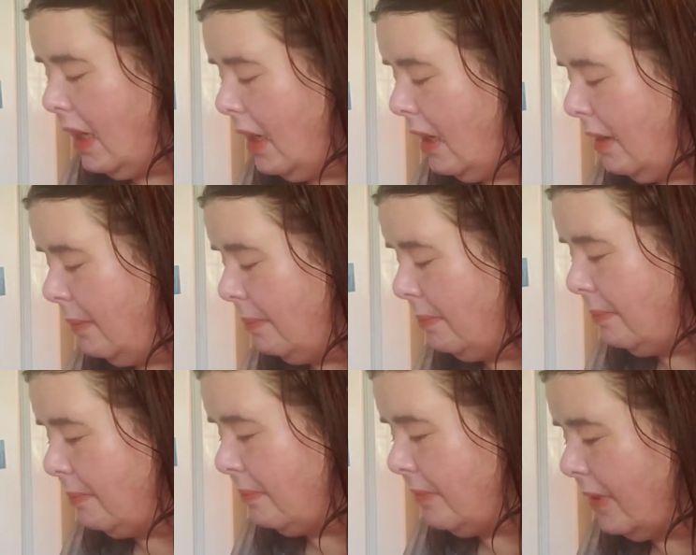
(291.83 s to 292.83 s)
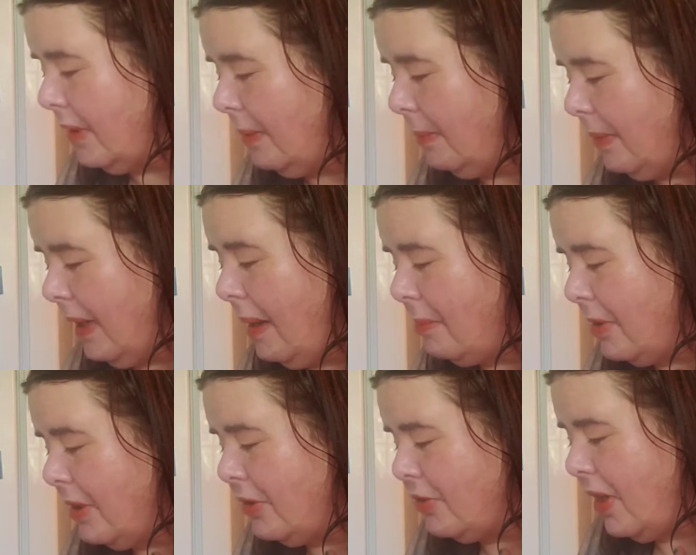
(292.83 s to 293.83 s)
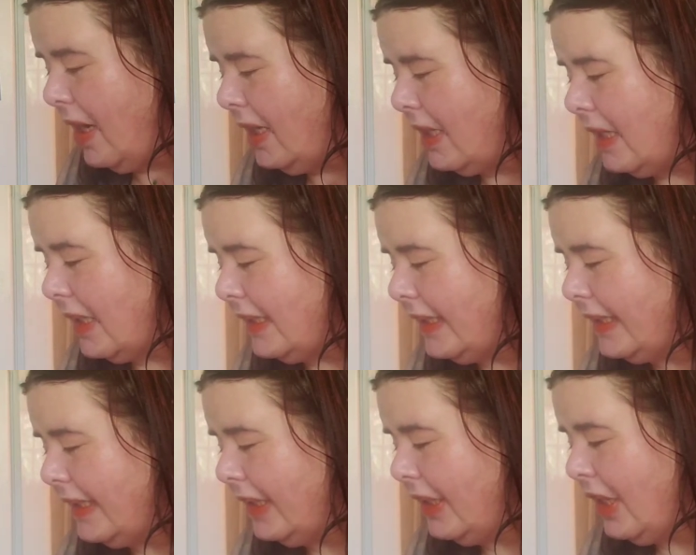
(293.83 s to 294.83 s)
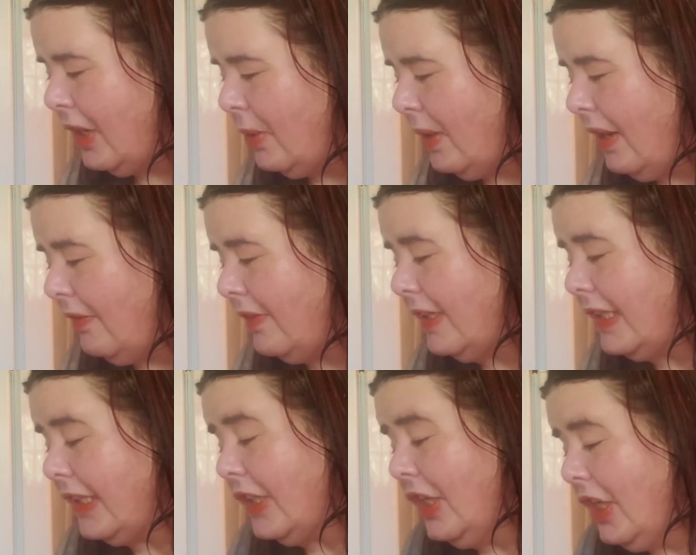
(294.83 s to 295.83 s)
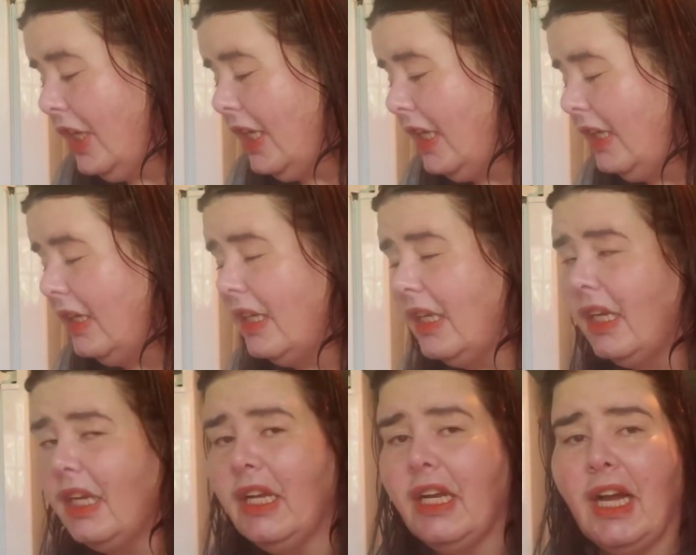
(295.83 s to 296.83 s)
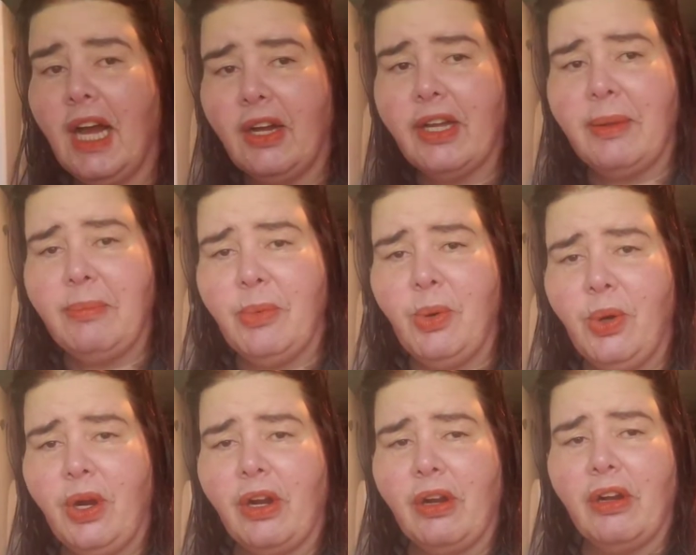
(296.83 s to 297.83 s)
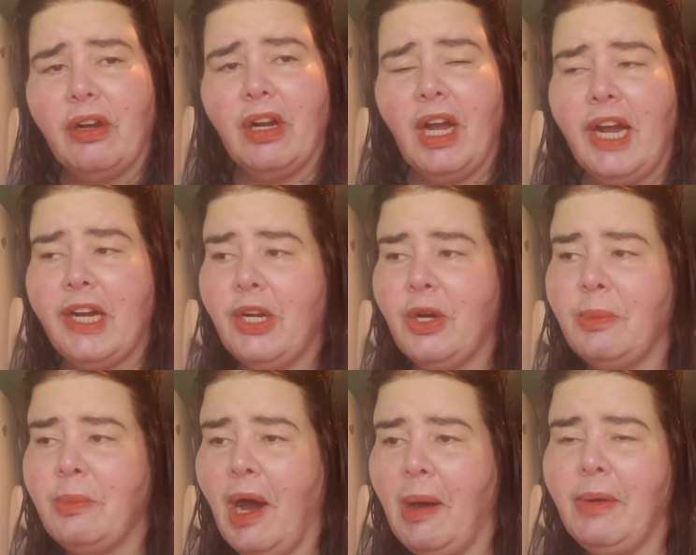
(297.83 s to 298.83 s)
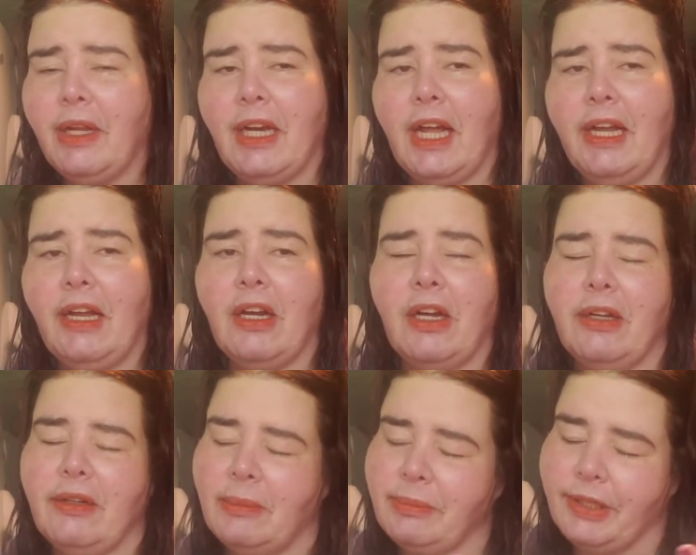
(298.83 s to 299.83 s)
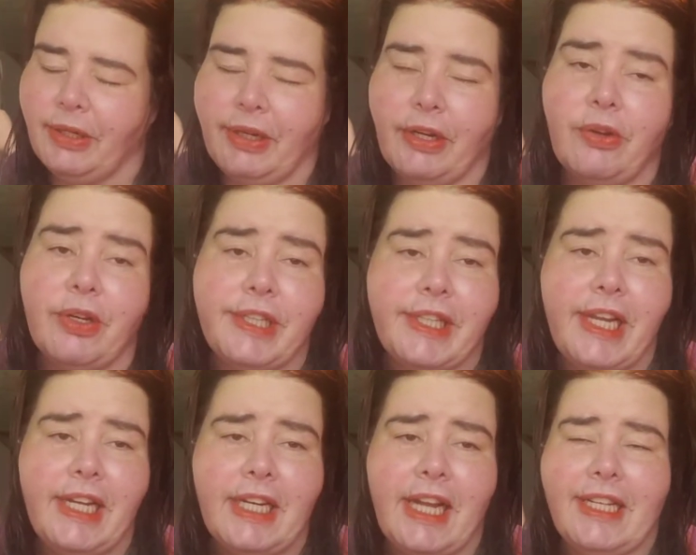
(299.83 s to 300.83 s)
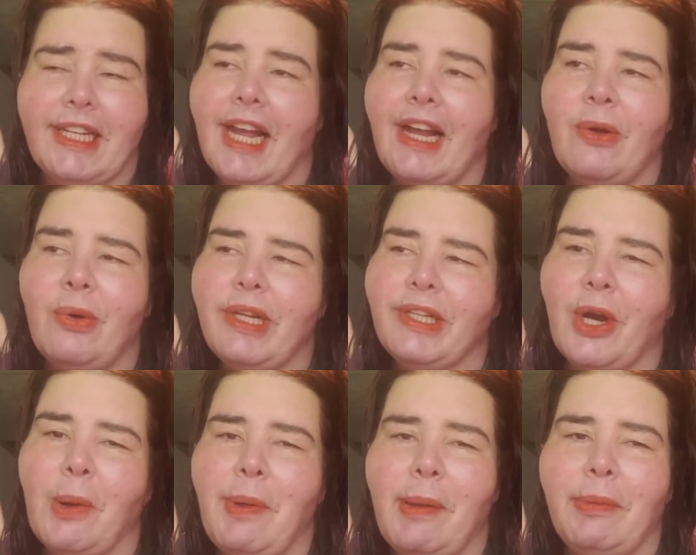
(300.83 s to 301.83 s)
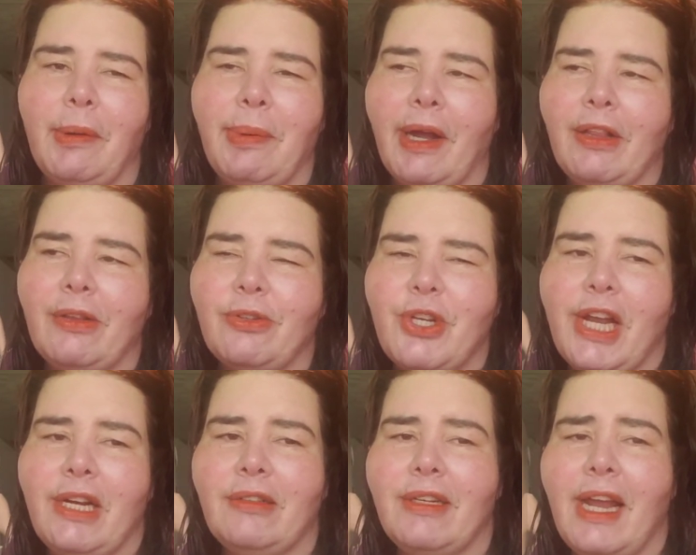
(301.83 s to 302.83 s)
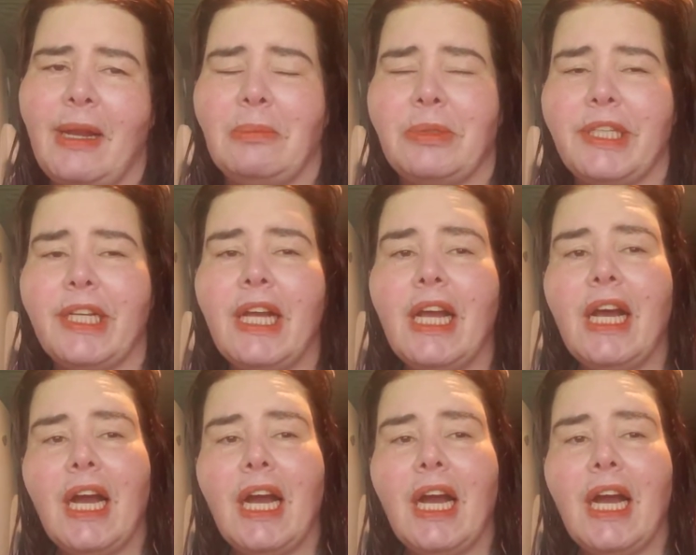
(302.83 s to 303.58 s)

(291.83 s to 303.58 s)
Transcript: Um, but I'm going to try this, you know, and if it's good, I'll get more. I know Mama like, or I'm sorry, Christine liked it. I always call people by their channel names.